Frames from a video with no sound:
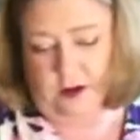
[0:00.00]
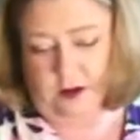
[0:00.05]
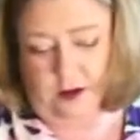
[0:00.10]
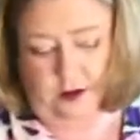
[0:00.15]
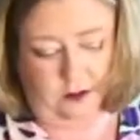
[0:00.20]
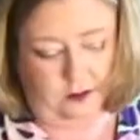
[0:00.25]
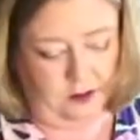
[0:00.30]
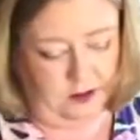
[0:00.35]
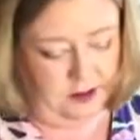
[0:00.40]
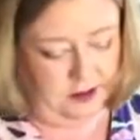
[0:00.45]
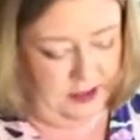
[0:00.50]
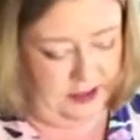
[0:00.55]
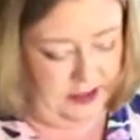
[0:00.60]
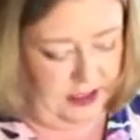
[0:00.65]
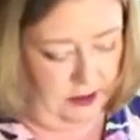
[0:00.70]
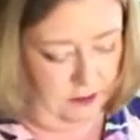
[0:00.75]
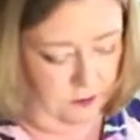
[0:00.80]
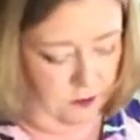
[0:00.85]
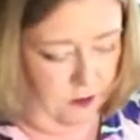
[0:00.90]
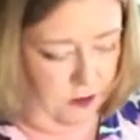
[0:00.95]
I'm going to
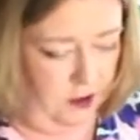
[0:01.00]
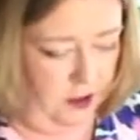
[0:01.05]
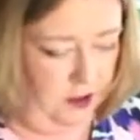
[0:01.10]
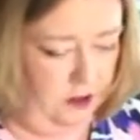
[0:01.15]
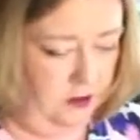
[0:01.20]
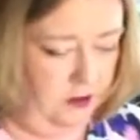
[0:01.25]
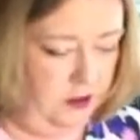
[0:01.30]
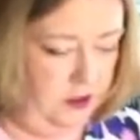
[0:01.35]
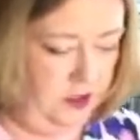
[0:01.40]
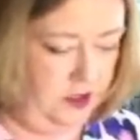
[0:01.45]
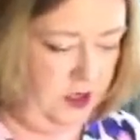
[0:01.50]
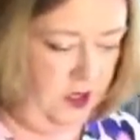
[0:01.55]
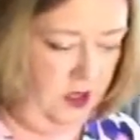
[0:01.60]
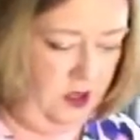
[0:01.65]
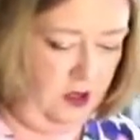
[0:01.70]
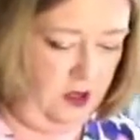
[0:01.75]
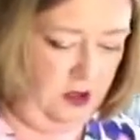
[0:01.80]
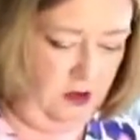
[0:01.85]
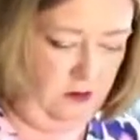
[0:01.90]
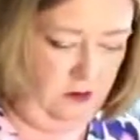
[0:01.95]
see what I can
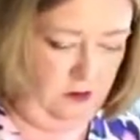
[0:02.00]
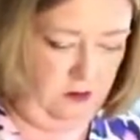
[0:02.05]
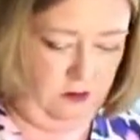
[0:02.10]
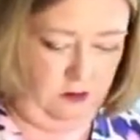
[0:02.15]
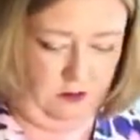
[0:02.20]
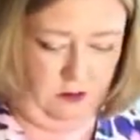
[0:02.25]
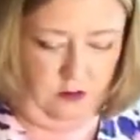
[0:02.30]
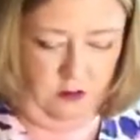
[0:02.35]
do.